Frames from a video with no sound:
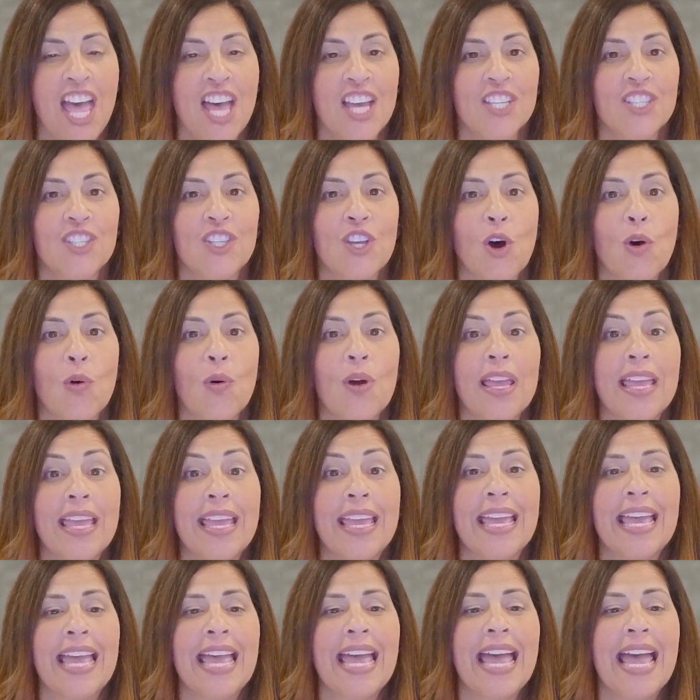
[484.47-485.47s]
So
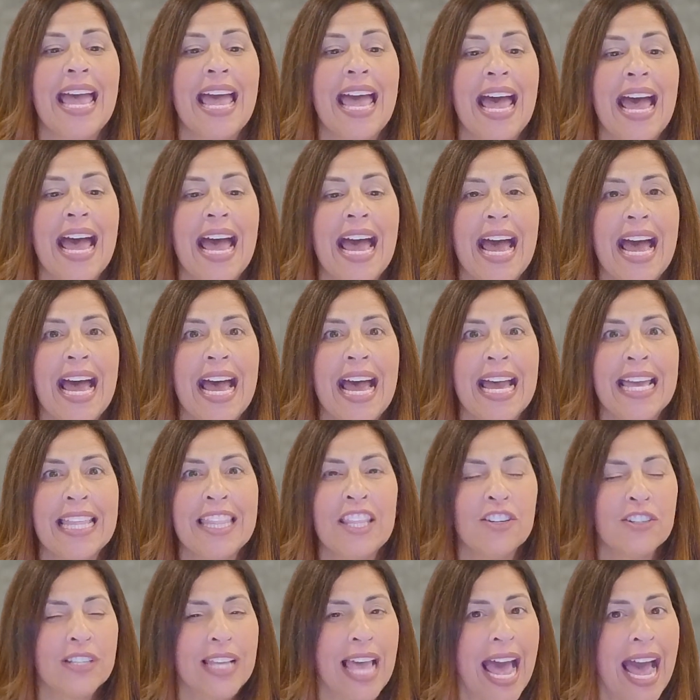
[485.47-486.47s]

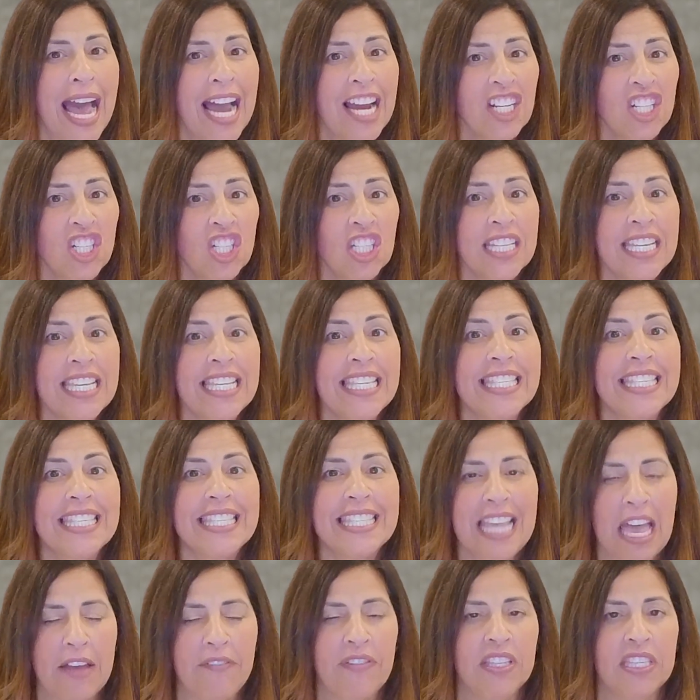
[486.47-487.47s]
there's actually
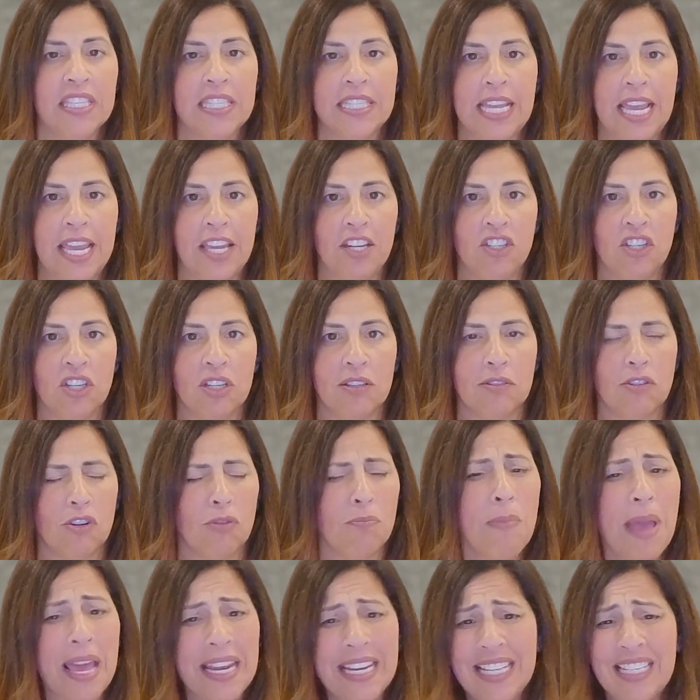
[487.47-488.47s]
7 stages, or
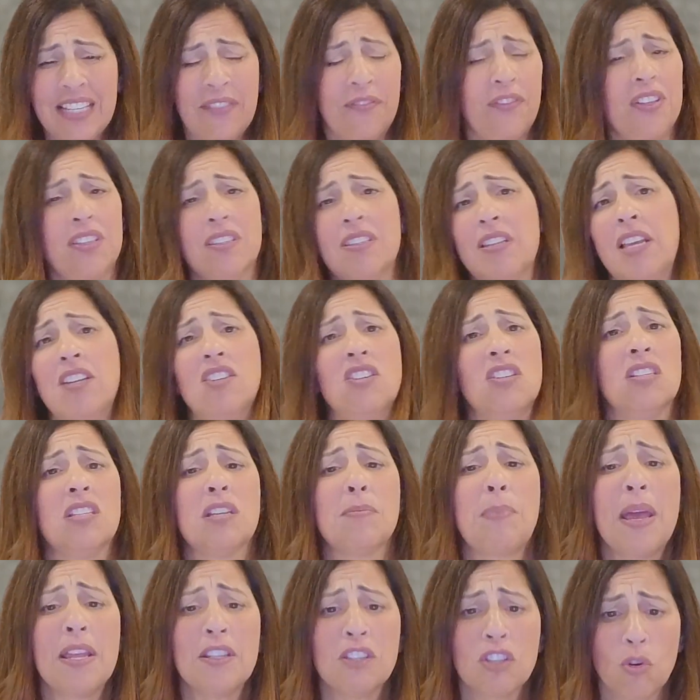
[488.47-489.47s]
many different stages. It
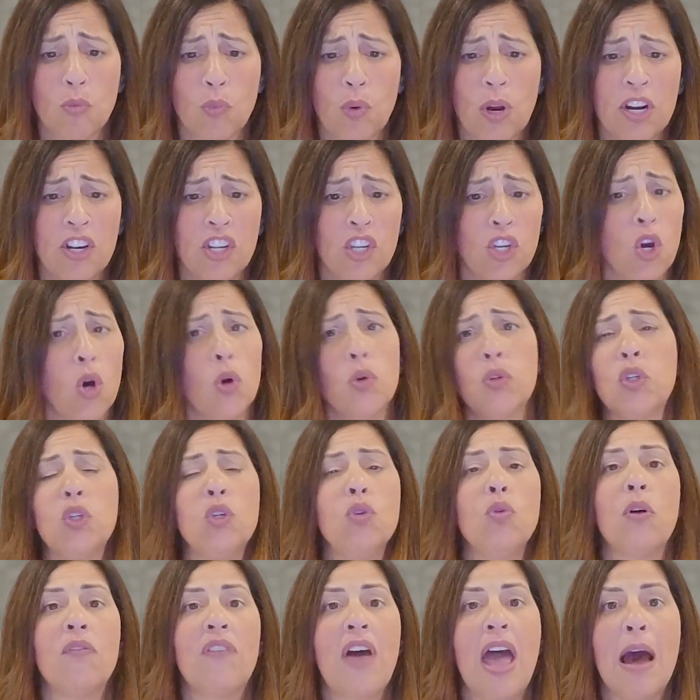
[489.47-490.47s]
depends on where you go
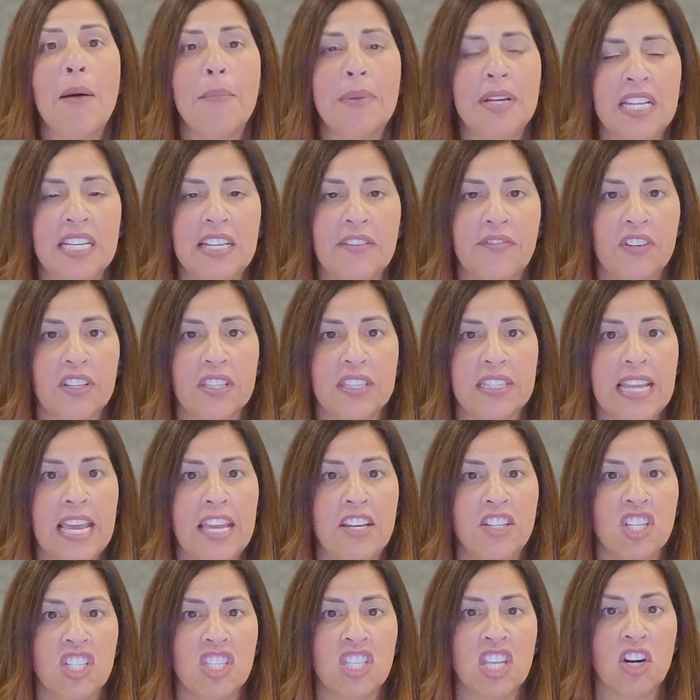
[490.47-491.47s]
to of how many different
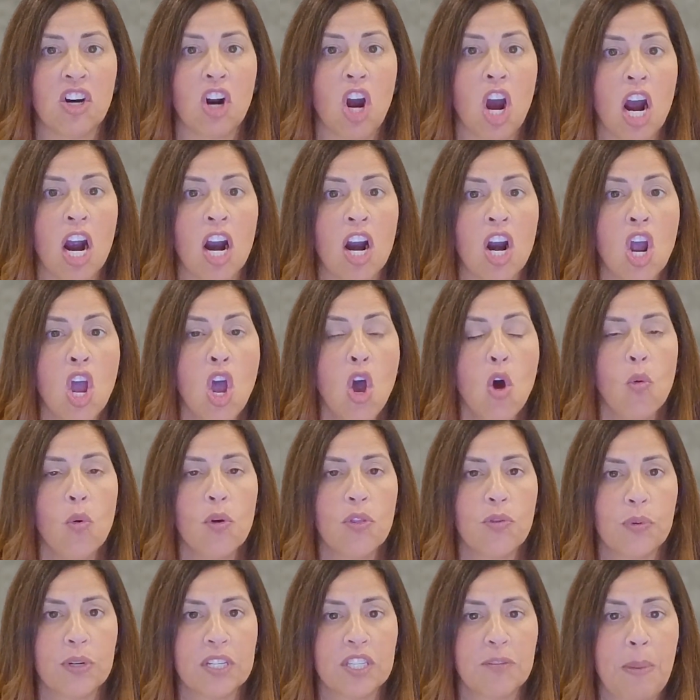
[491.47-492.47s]
stages there are
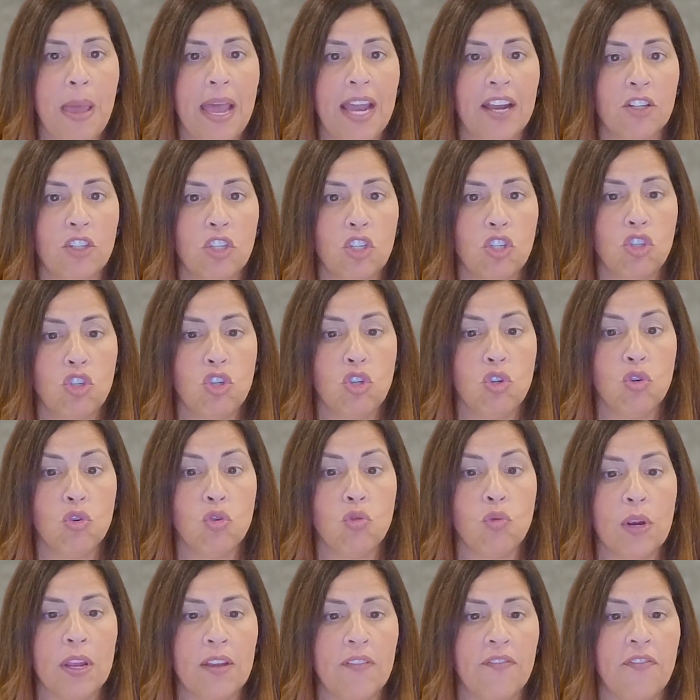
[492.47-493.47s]
with respect to
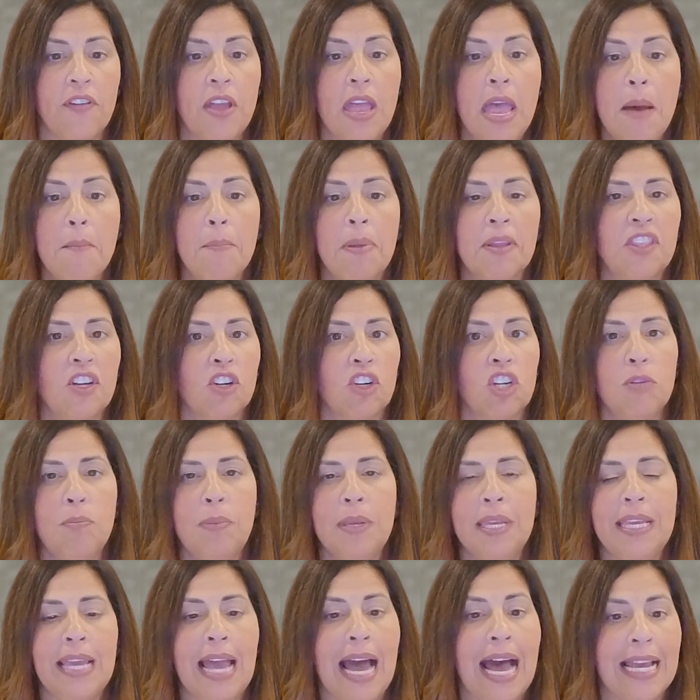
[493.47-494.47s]
grief. But there could
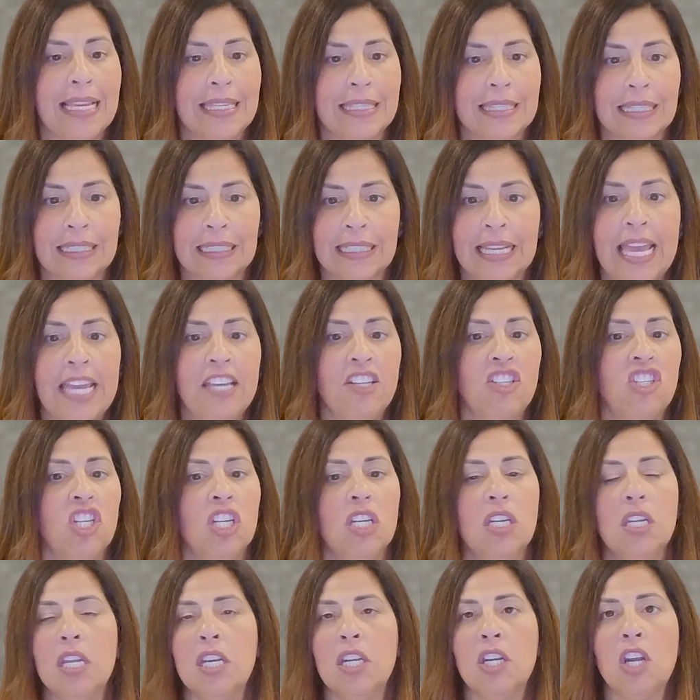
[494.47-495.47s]
be
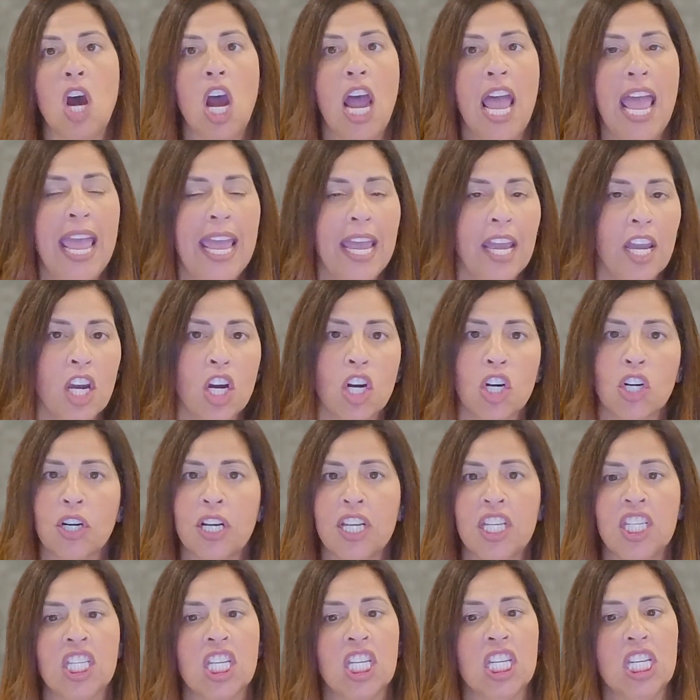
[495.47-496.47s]
isolation and anger
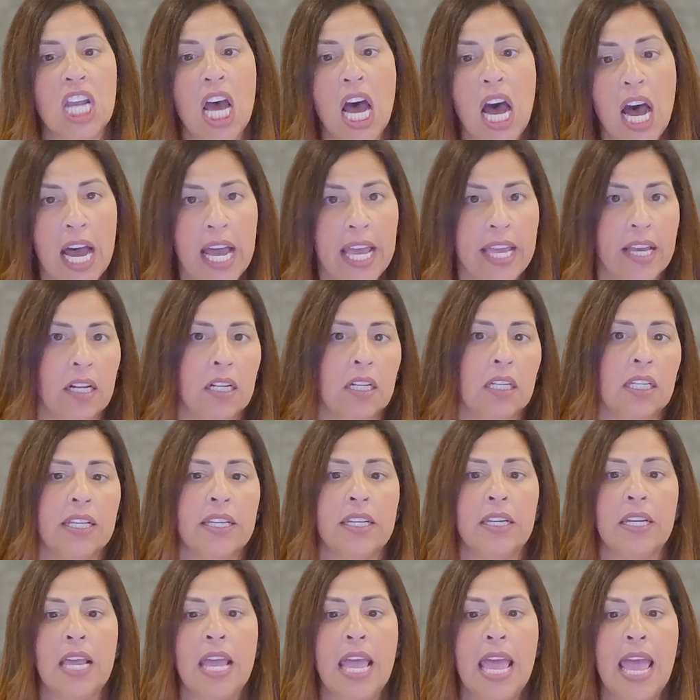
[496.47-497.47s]
and denial
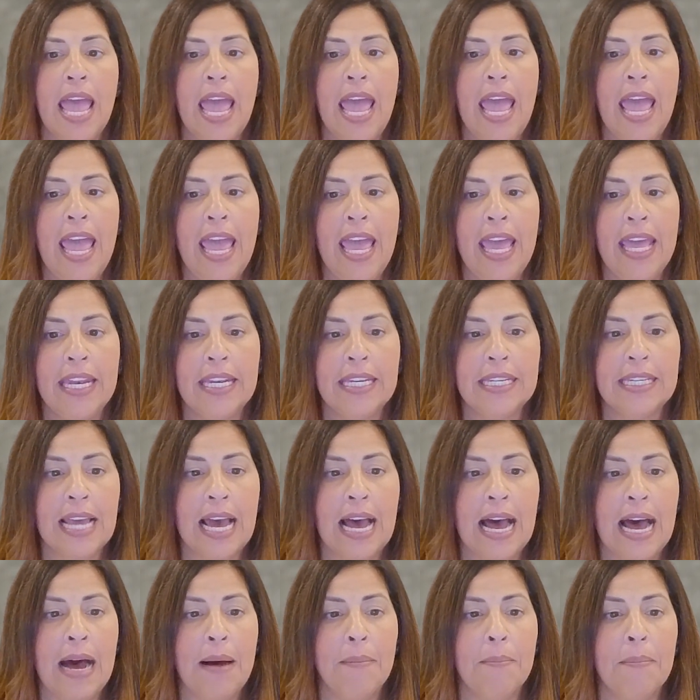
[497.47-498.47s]
and
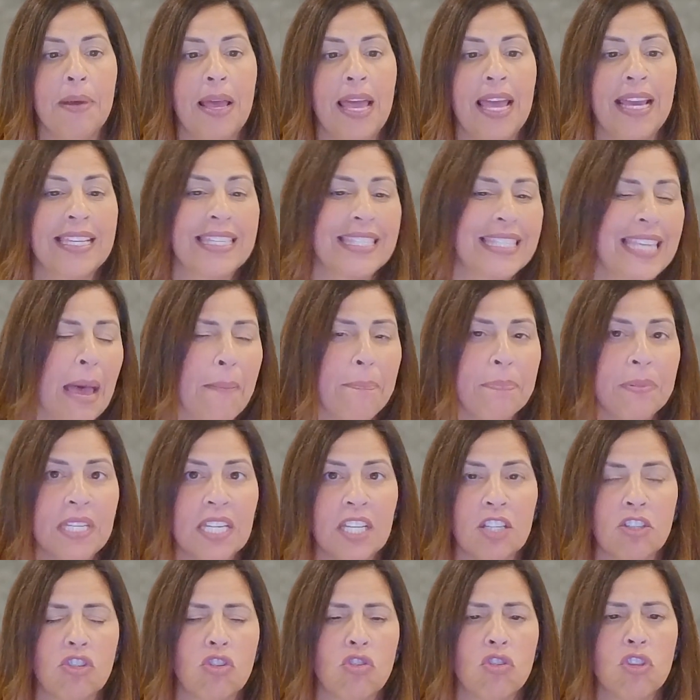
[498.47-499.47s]

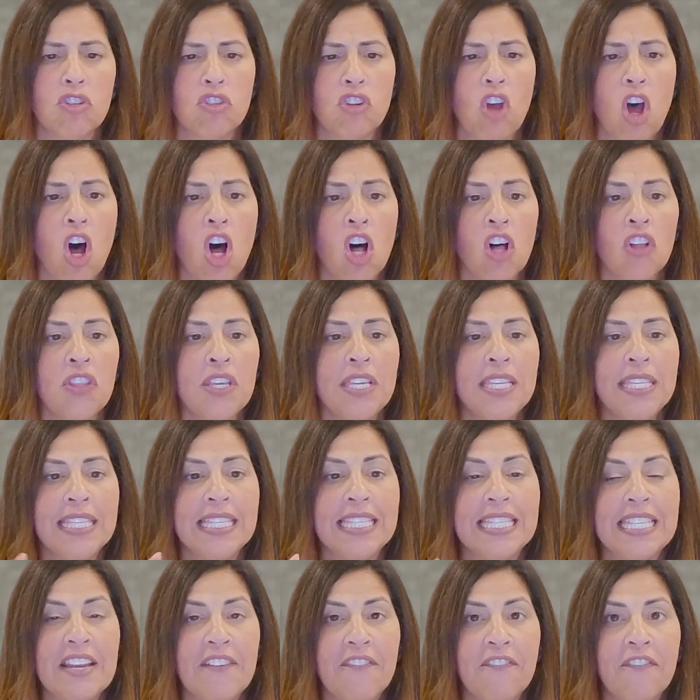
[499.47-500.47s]
acceptance. So there's all these
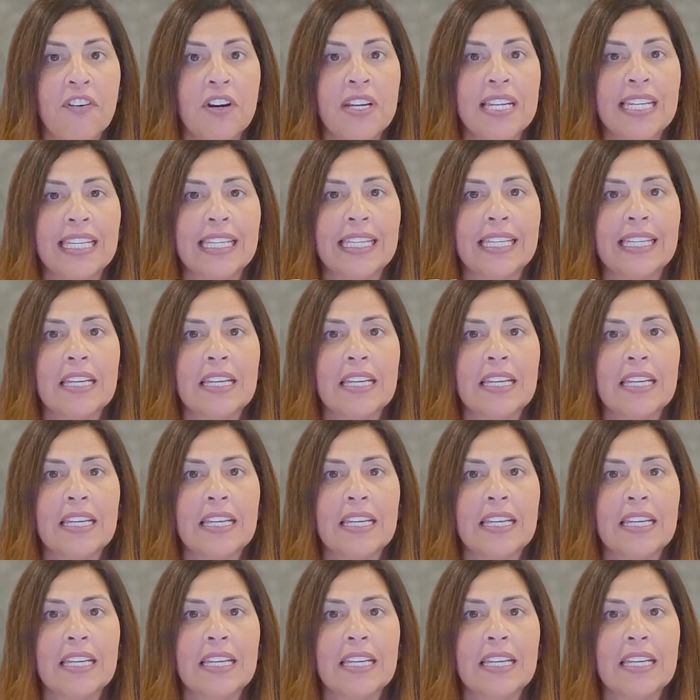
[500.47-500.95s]
different